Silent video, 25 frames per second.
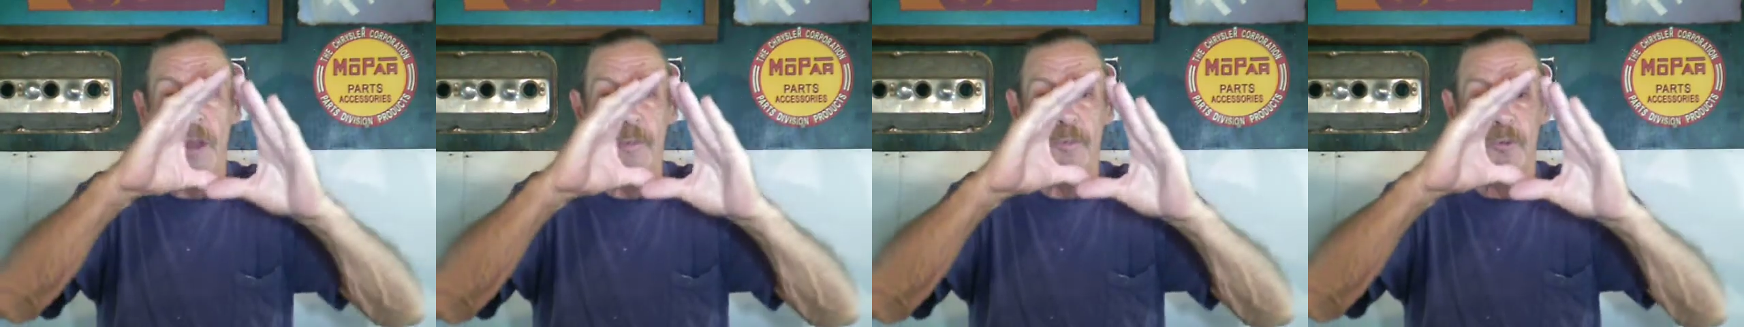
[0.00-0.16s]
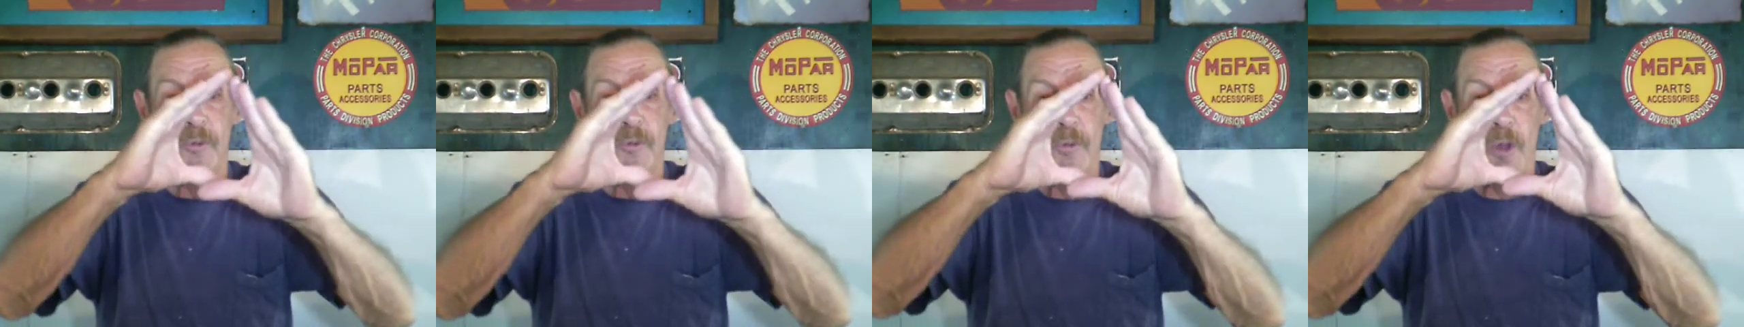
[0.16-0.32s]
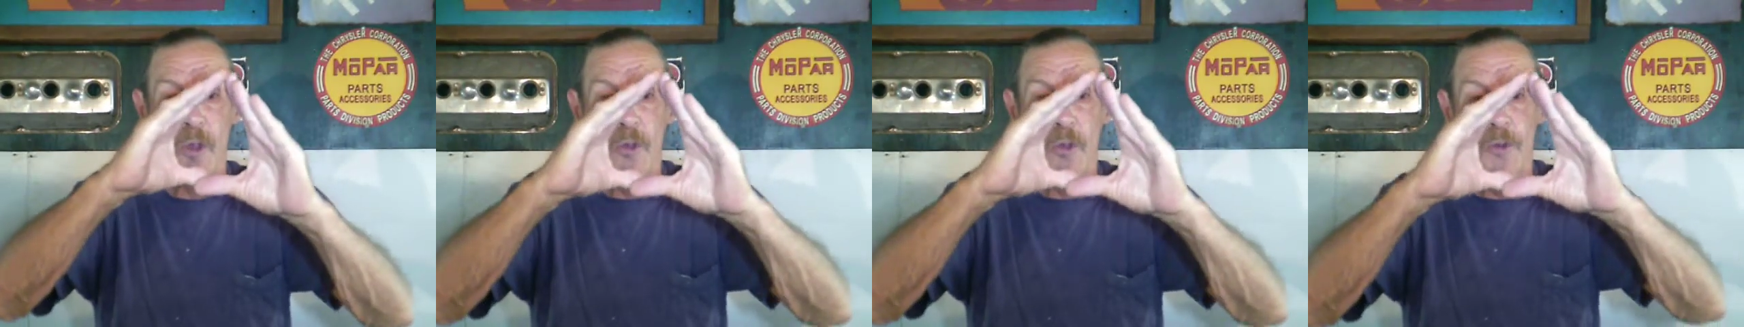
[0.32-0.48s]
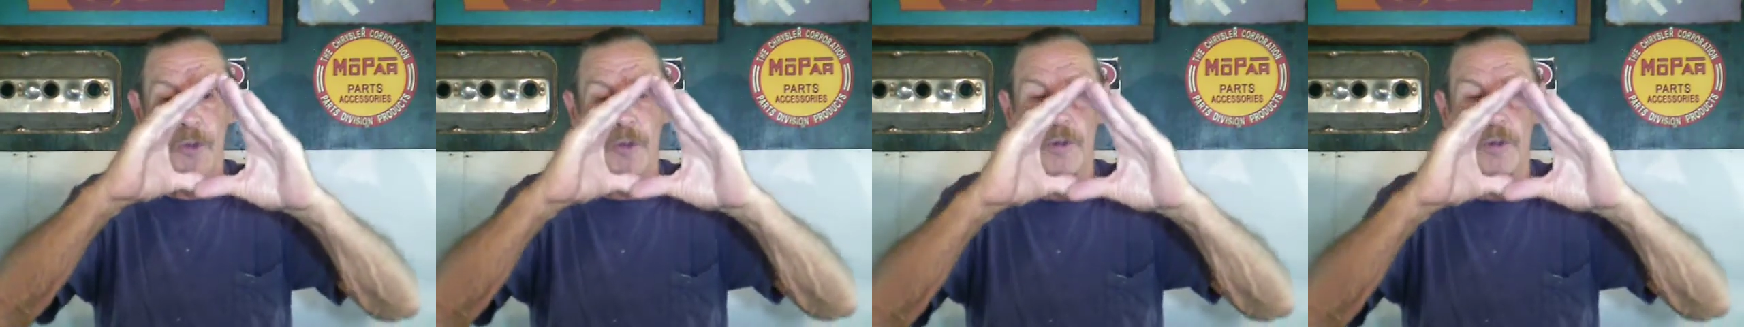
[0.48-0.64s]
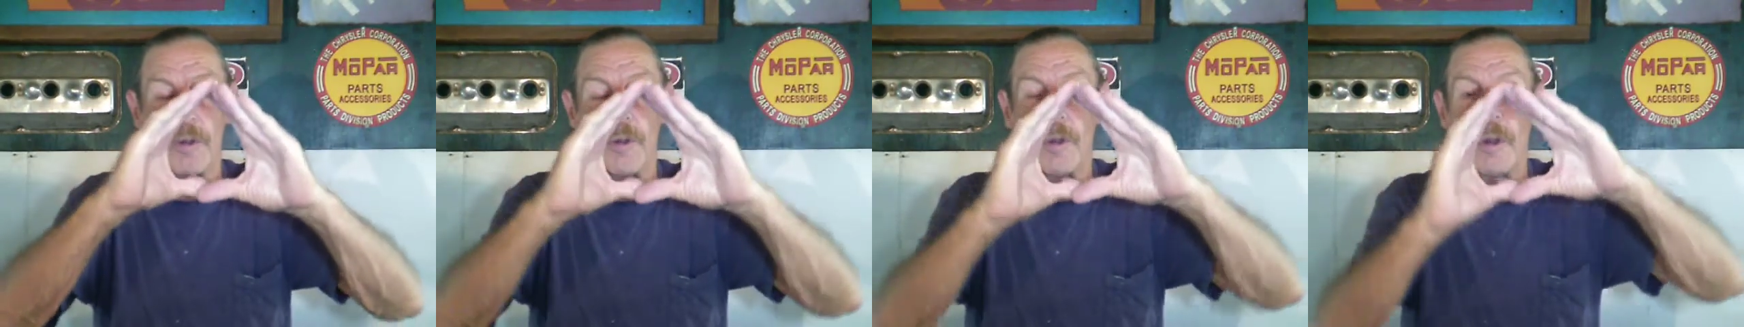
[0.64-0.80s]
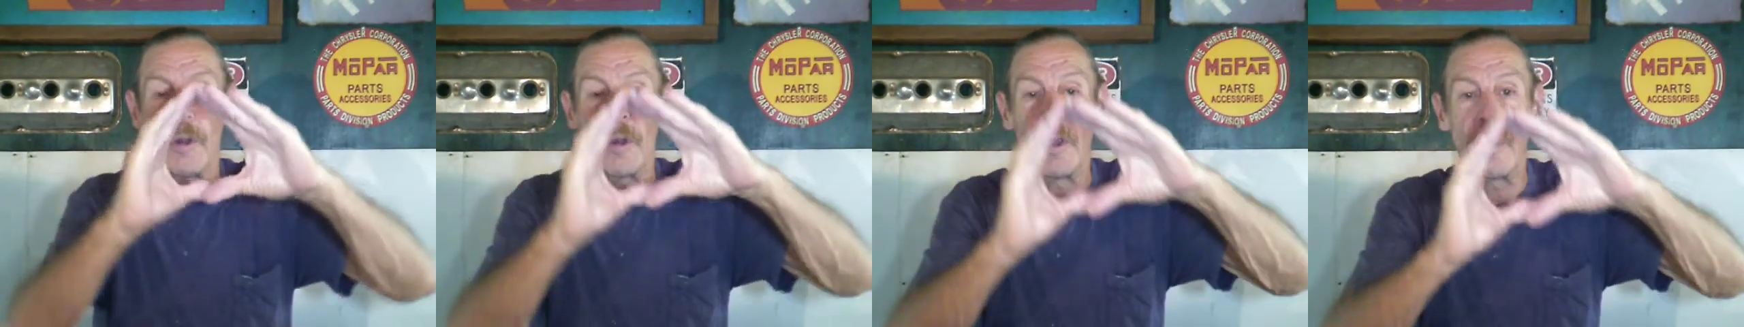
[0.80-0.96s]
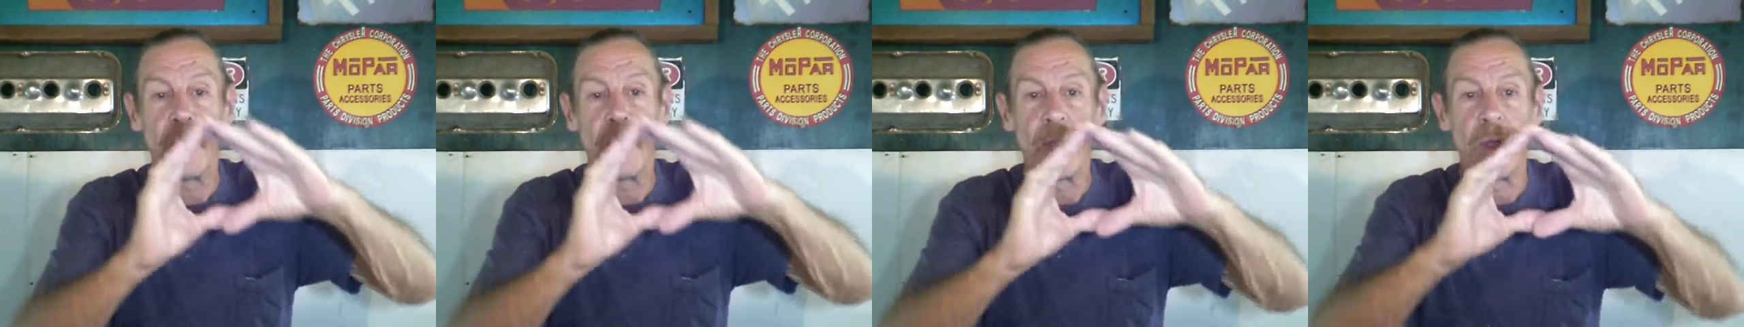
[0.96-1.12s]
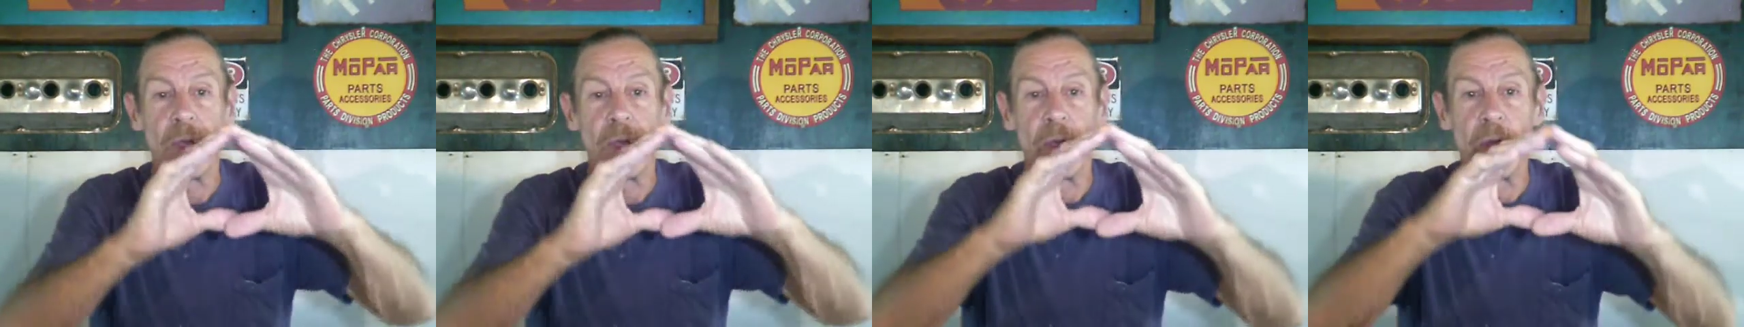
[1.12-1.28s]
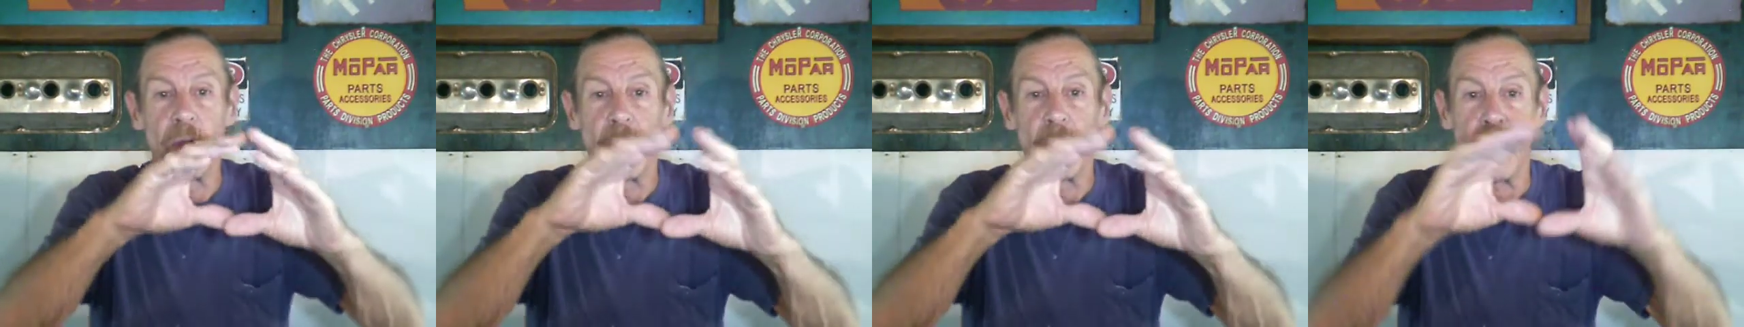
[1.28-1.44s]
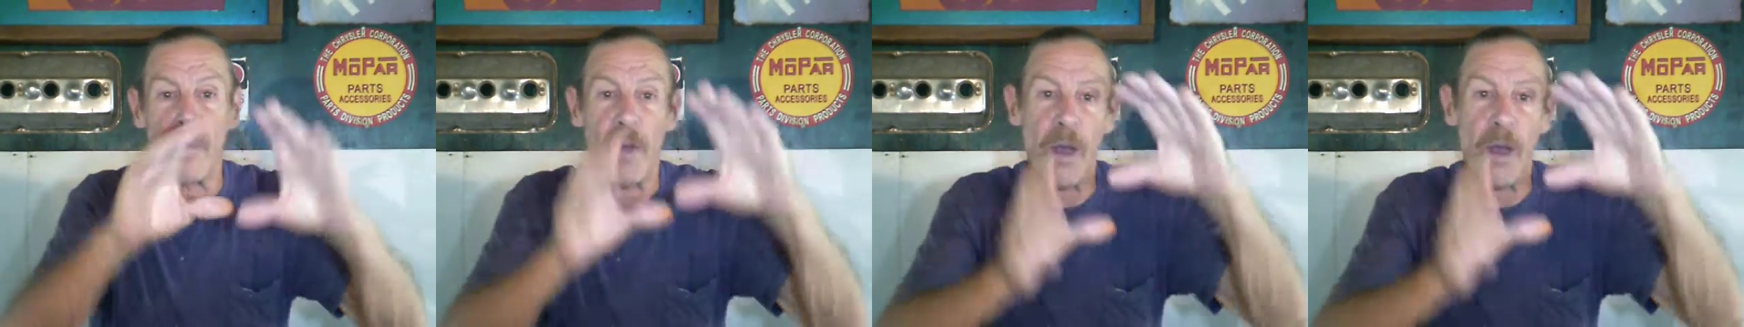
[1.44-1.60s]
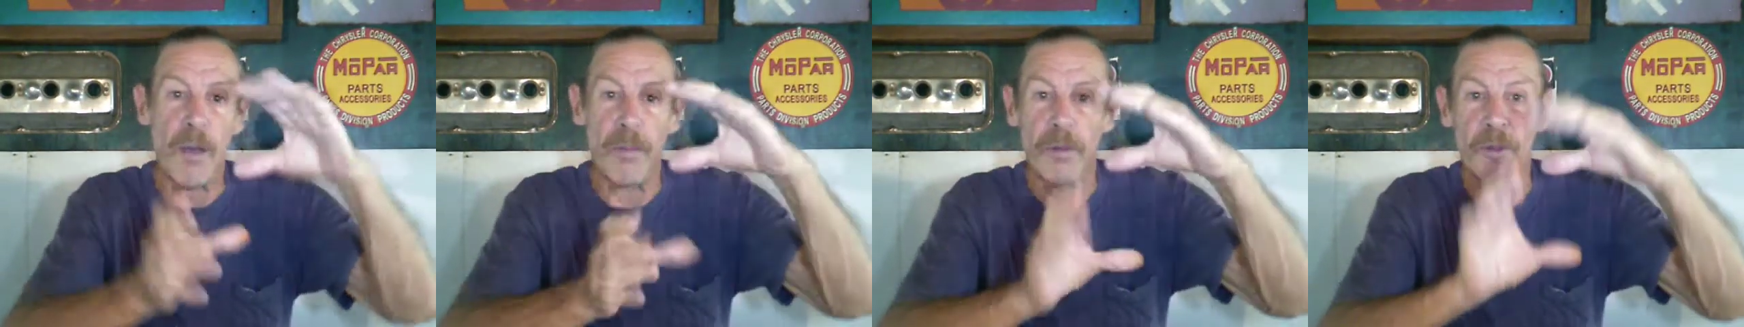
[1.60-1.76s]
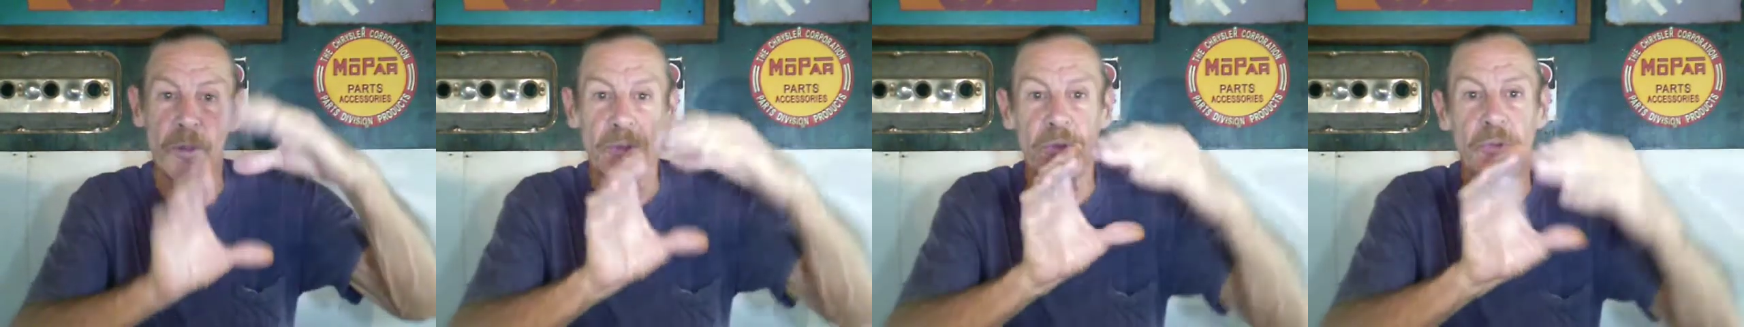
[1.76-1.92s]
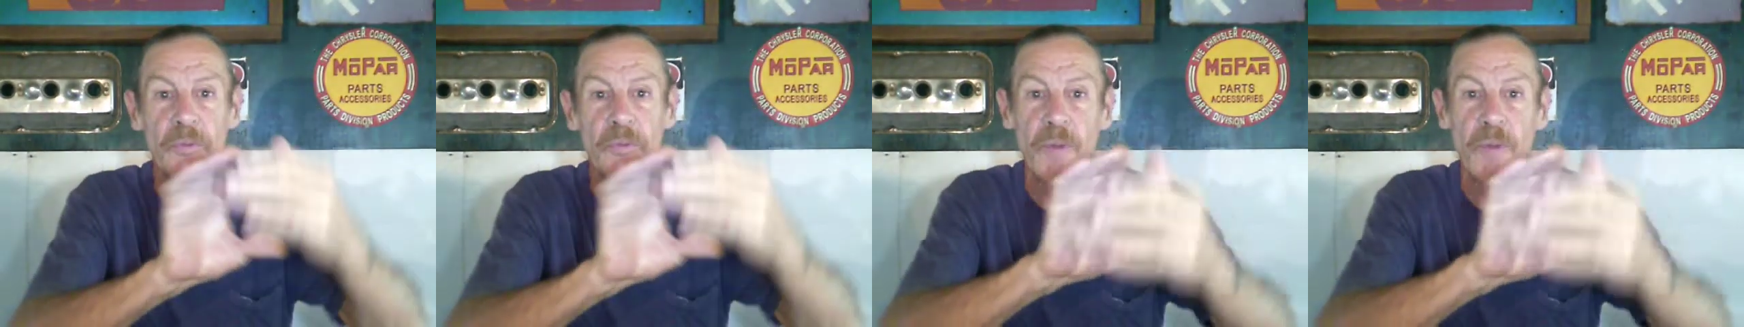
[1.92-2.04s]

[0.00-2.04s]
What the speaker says: rotor wobbles